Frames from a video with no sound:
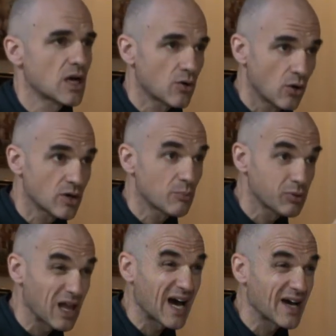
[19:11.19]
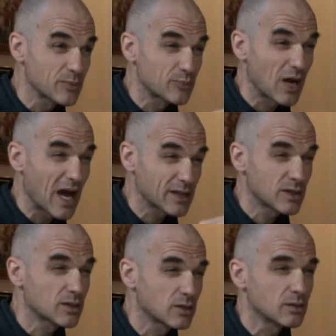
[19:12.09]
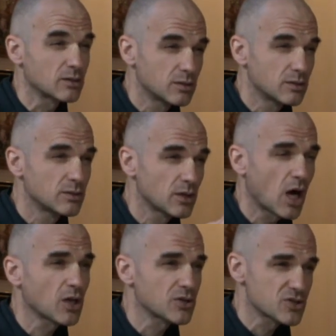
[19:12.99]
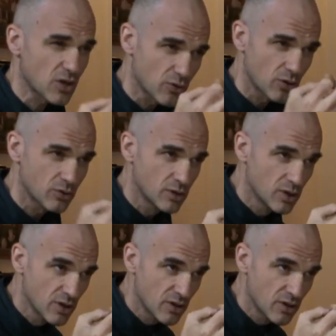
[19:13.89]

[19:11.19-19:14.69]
our own applied practical knowledge, our own